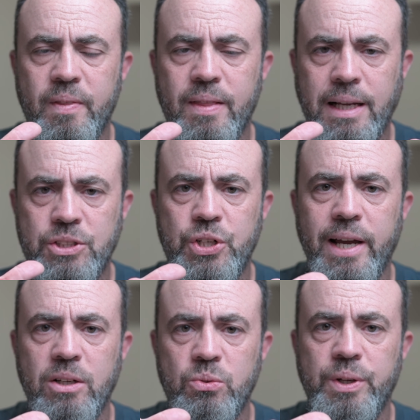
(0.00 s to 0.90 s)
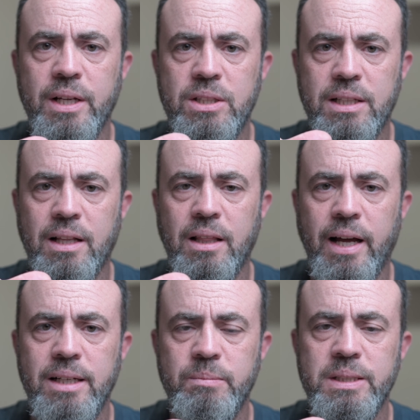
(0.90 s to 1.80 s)
like trying to get that
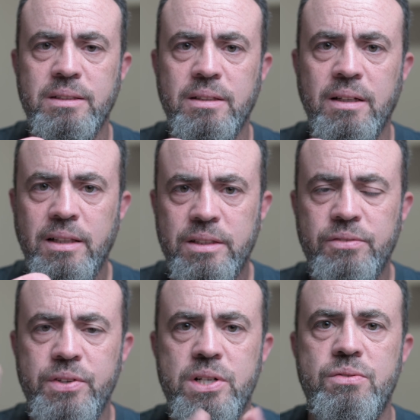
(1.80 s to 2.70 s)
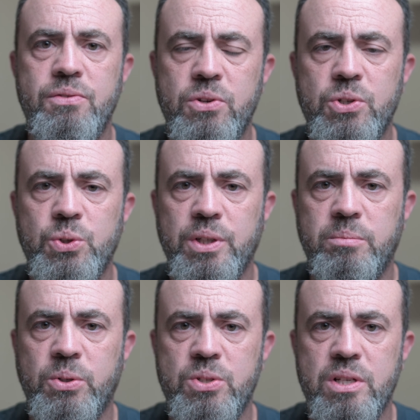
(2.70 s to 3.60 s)
alignment interferes with your shooting
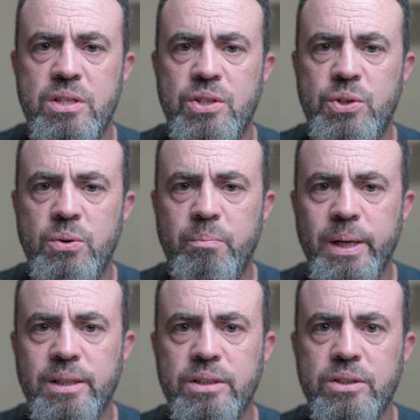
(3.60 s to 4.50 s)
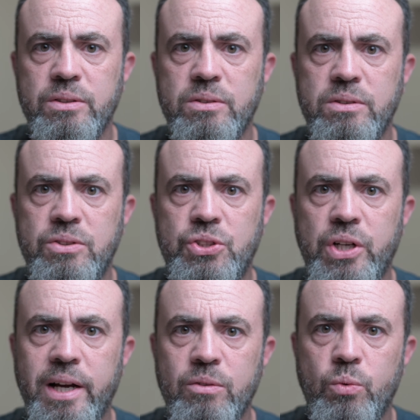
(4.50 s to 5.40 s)
process. You better
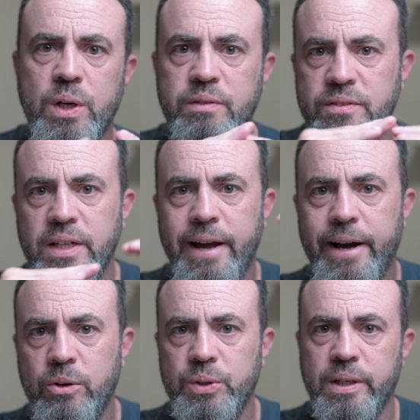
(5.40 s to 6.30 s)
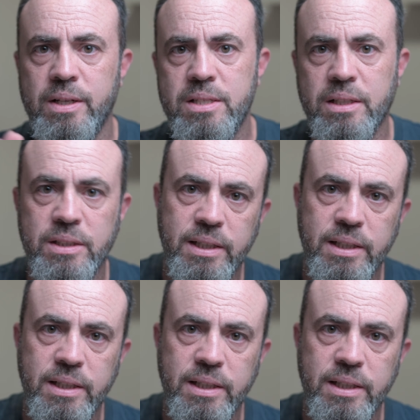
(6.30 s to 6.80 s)
try and work with diagonals and